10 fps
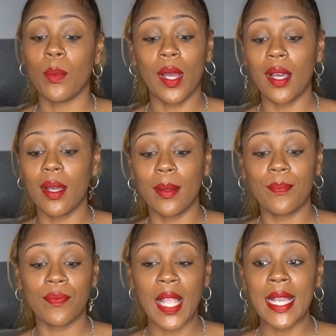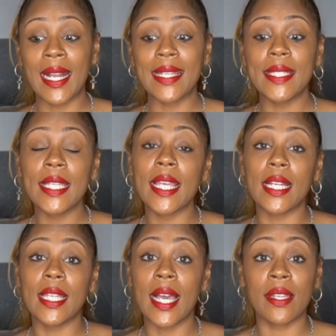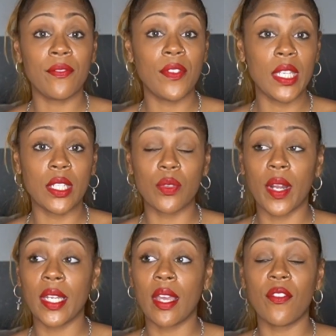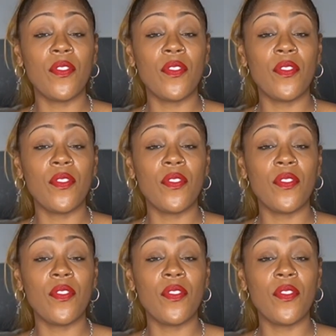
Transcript: And I see that a lot in fitness right now.